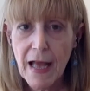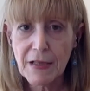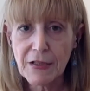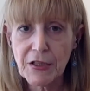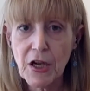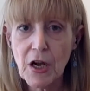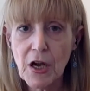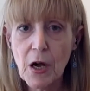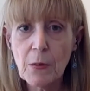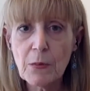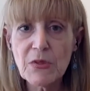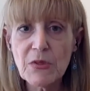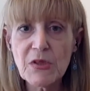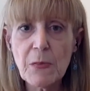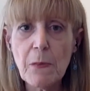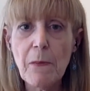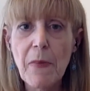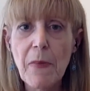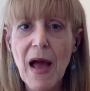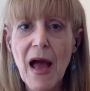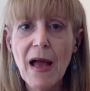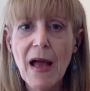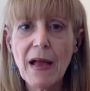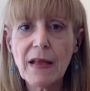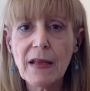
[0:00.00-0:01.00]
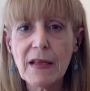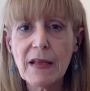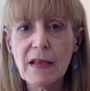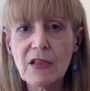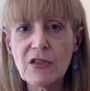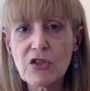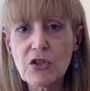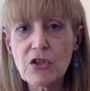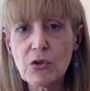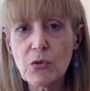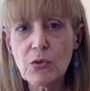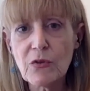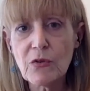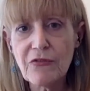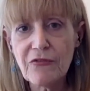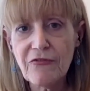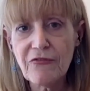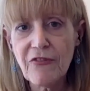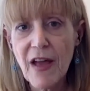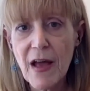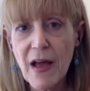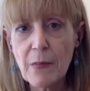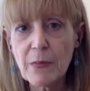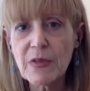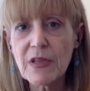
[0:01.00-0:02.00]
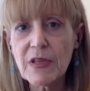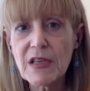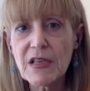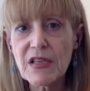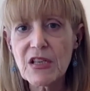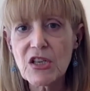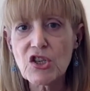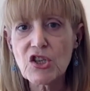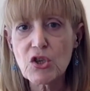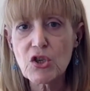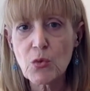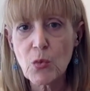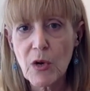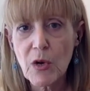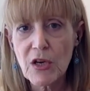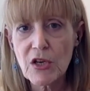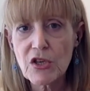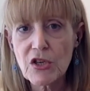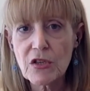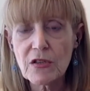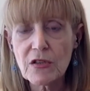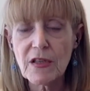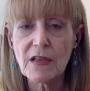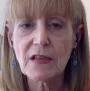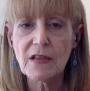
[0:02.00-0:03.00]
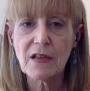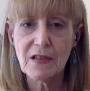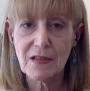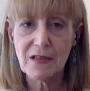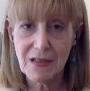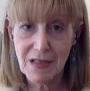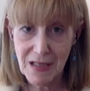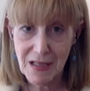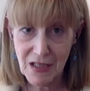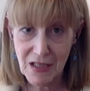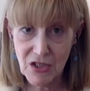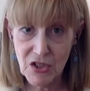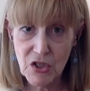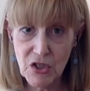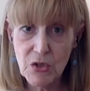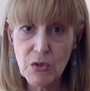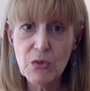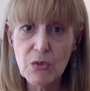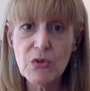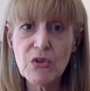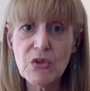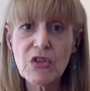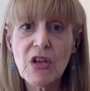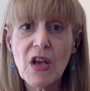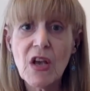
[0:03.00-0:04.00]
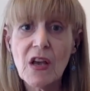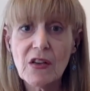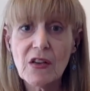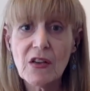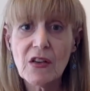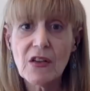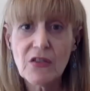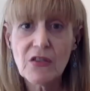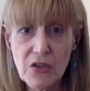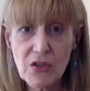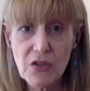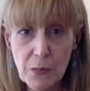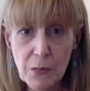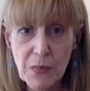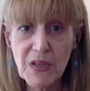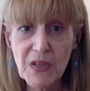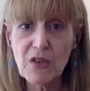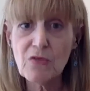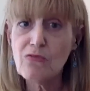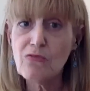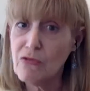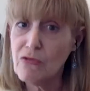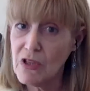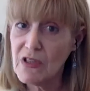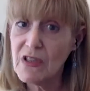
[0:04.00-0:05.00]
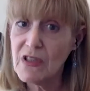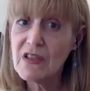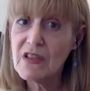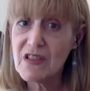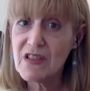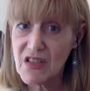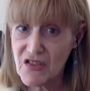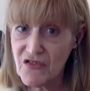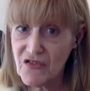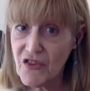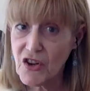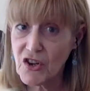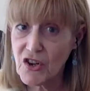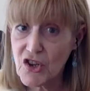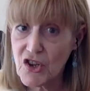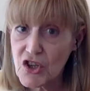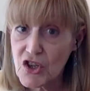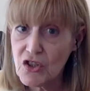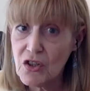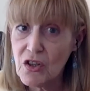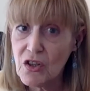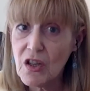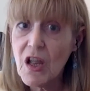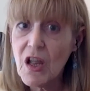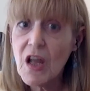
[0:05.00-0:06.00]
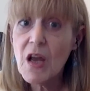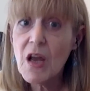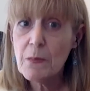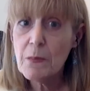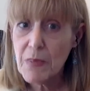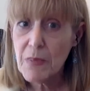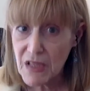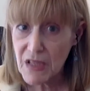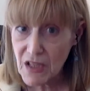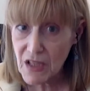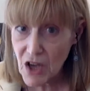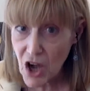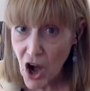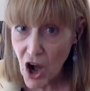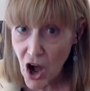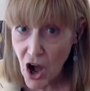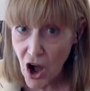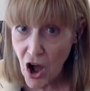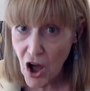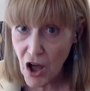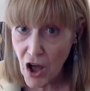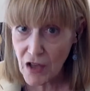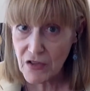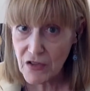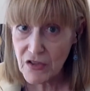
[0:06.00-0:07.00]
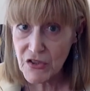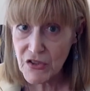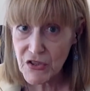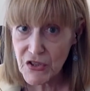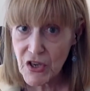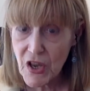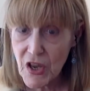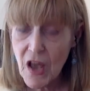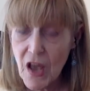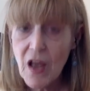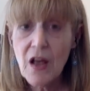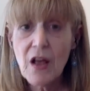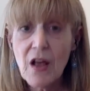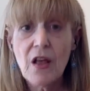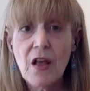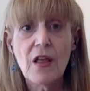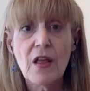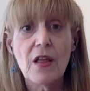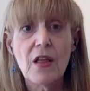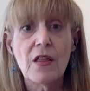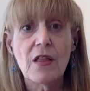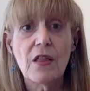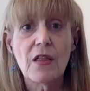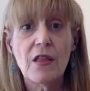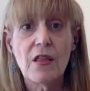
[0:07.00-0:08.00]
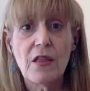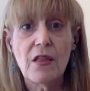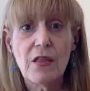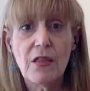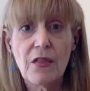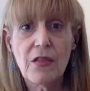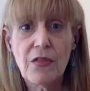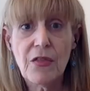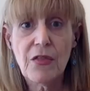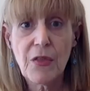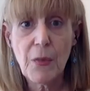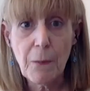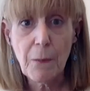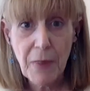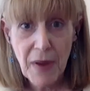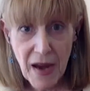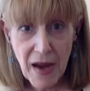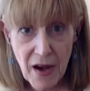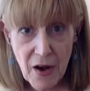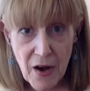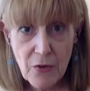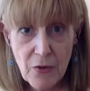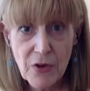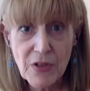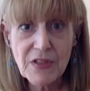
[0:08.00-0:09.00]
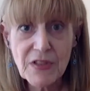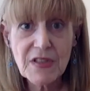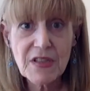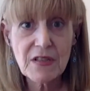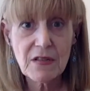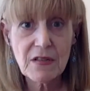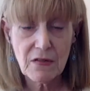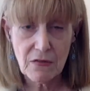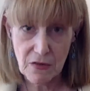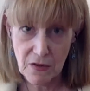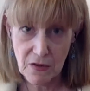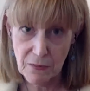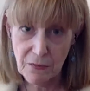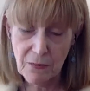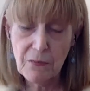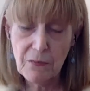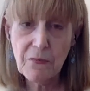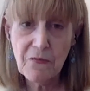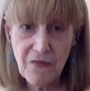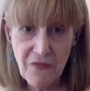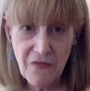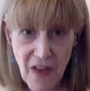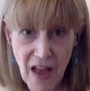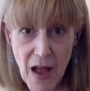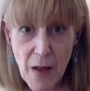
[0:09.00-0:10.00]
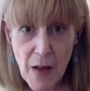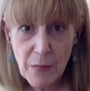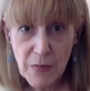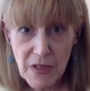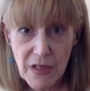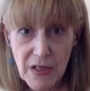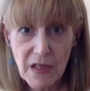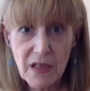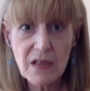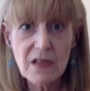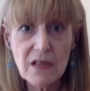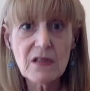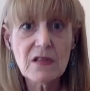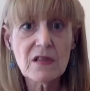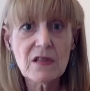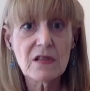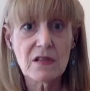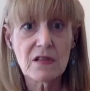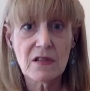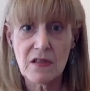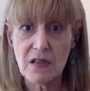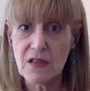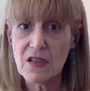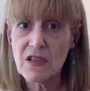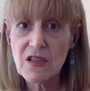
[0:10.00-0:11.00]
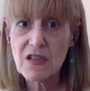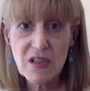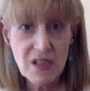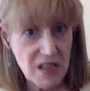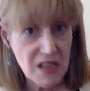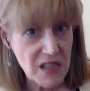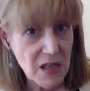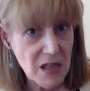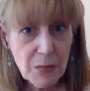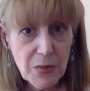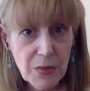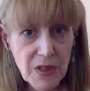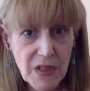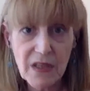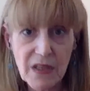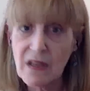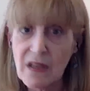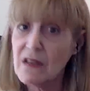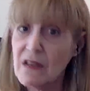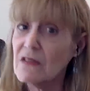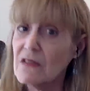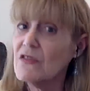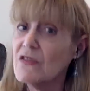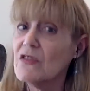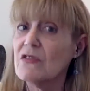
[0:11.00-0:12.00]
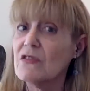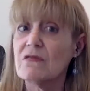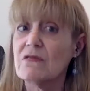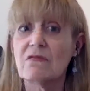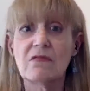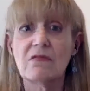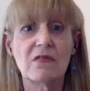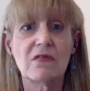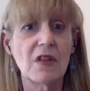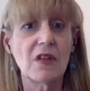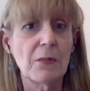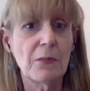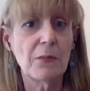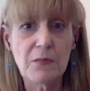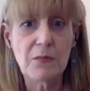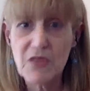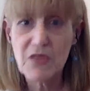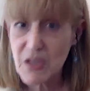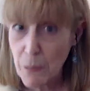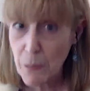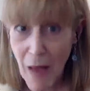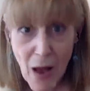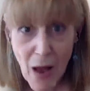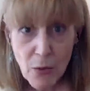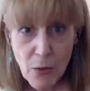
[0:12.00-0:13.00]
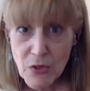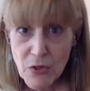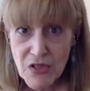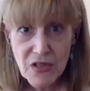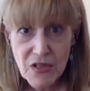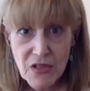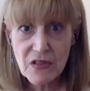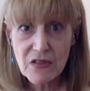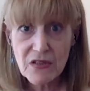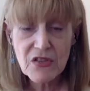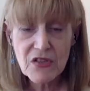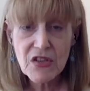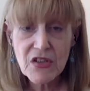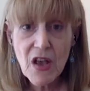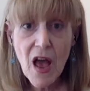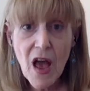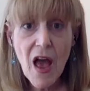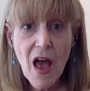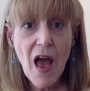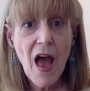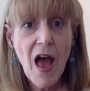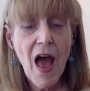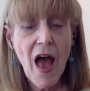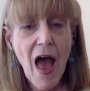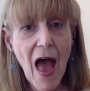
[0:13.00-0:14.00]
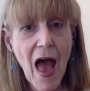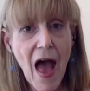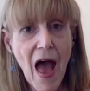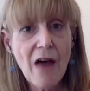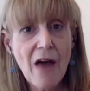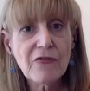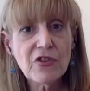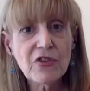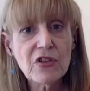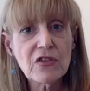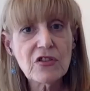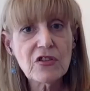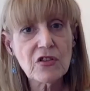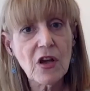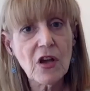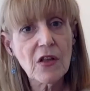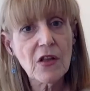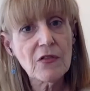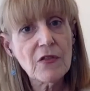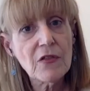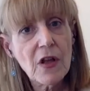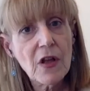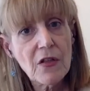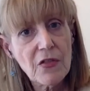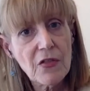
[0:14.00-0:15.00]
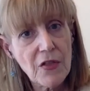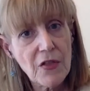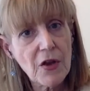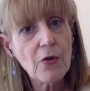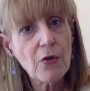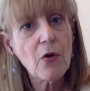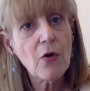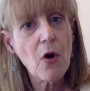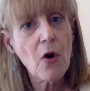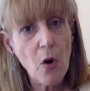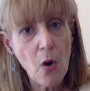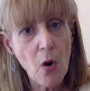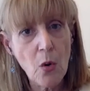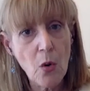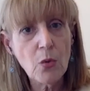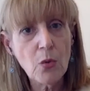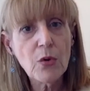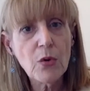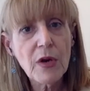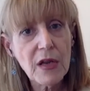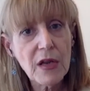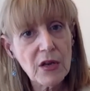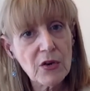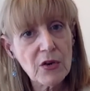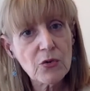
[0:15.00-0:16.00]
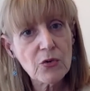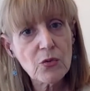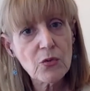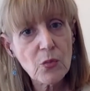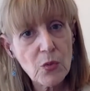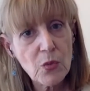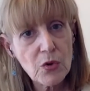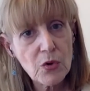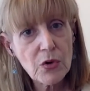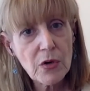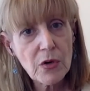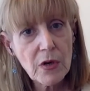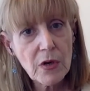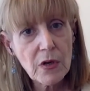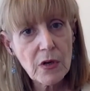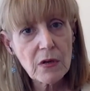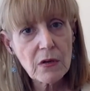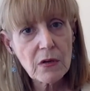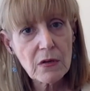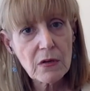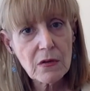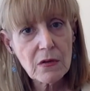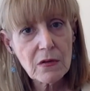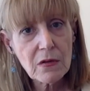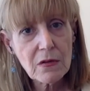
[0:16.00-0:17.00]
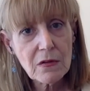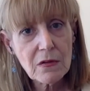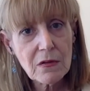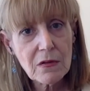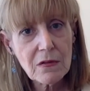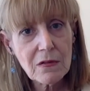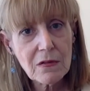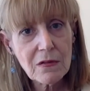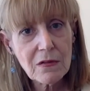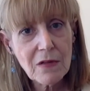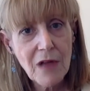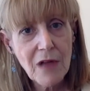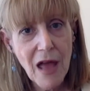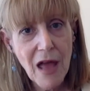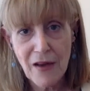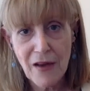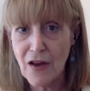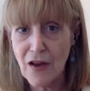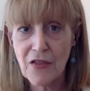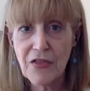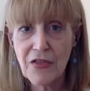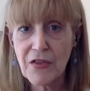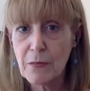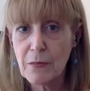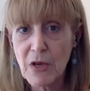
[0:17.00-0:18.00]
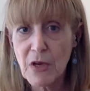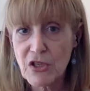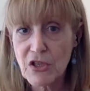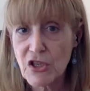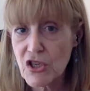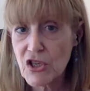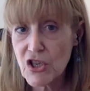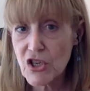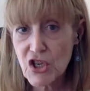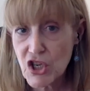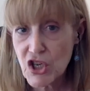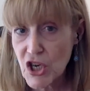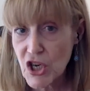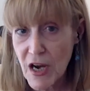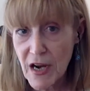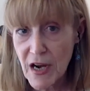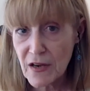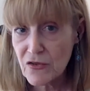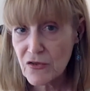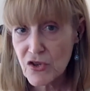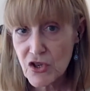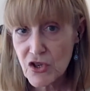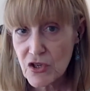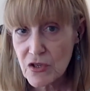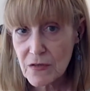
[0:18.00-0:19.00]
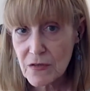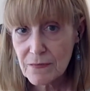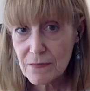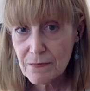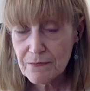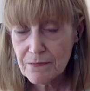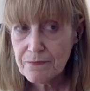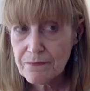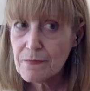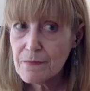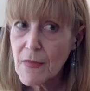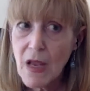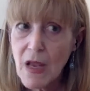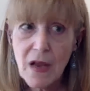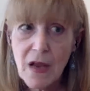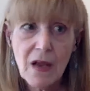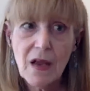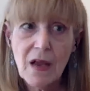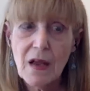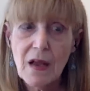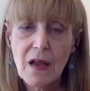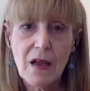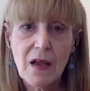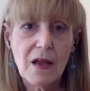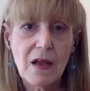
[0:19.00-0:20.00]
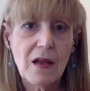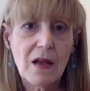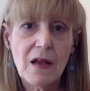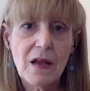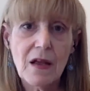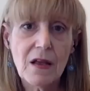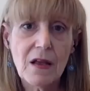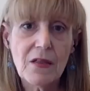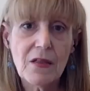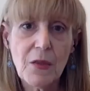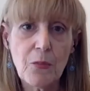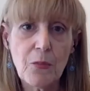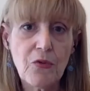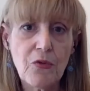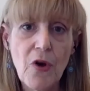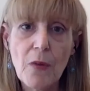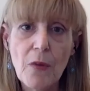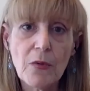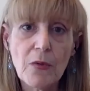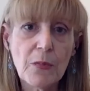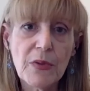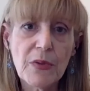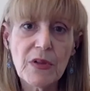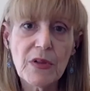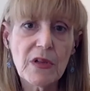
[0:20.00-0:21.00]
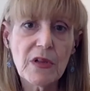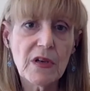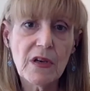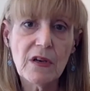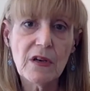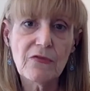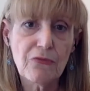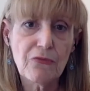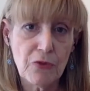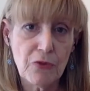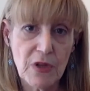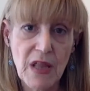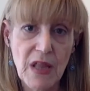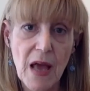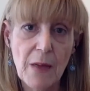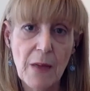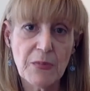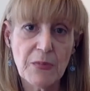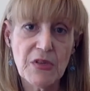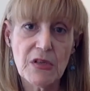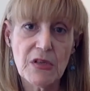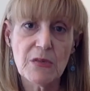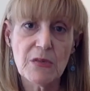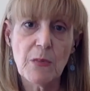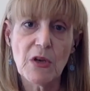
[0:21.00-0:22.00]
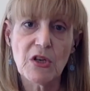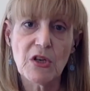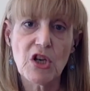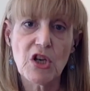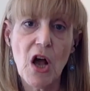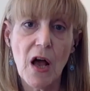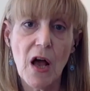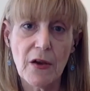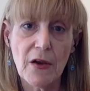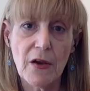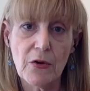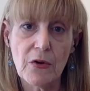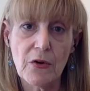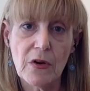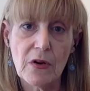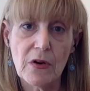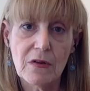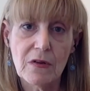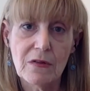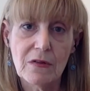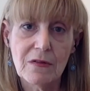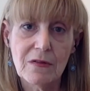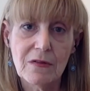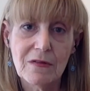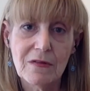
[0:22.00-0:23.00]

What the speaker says: and comes back into a family situation that continues to be really dysfunctional because the parents, the families, the siblings, the spouses haven't done their own inner work and nothing much has changed, the probability of relapse is much higher.